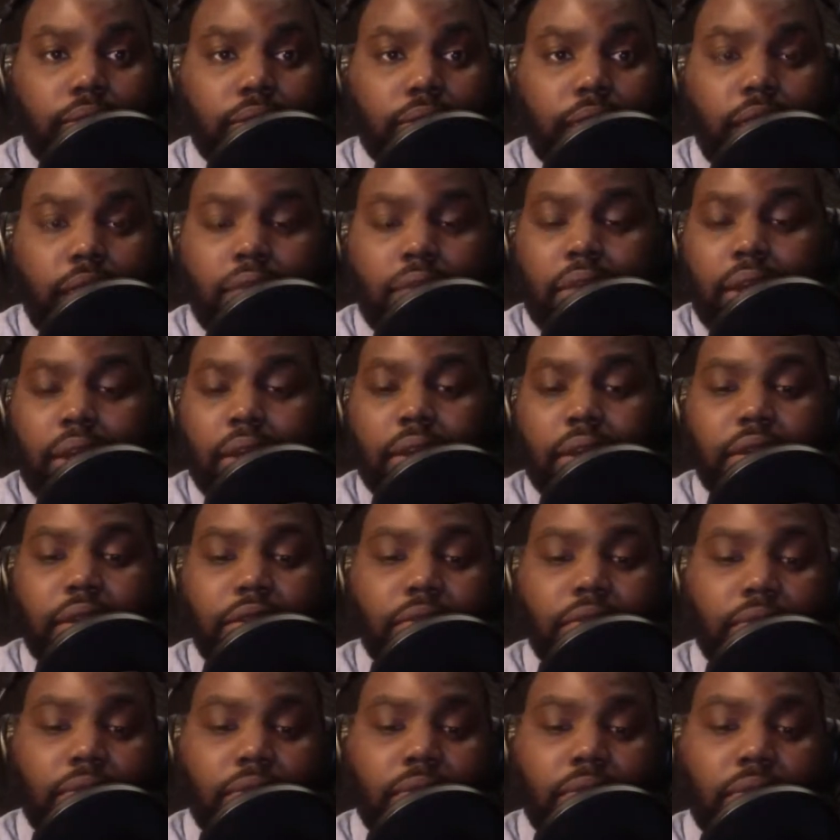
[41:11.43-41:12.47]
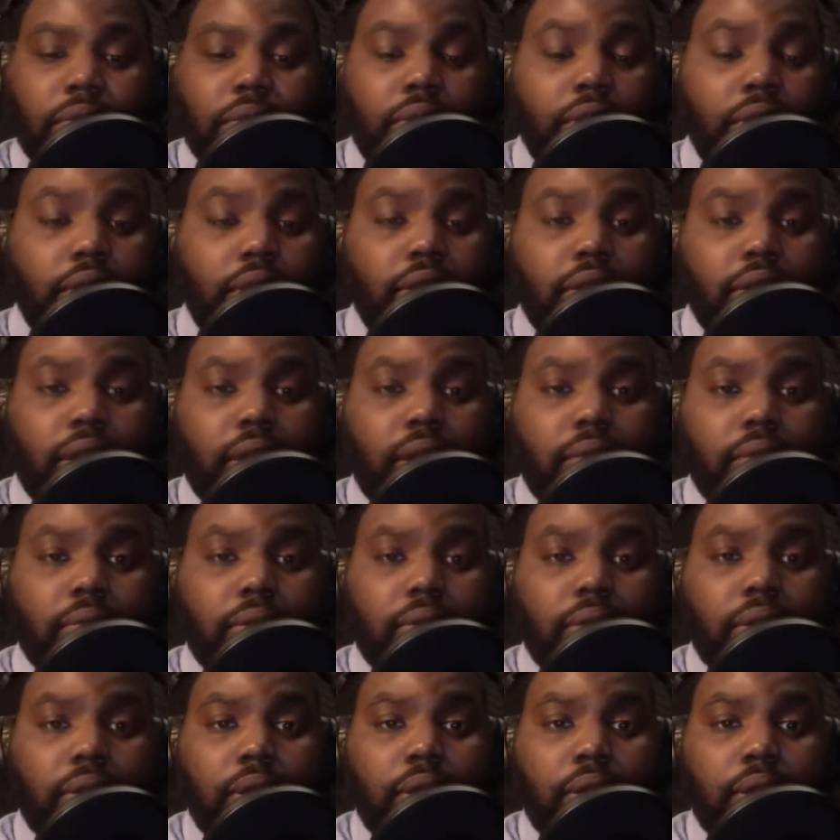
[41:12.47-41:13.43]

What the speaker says: I have colleagues who are doing great jobs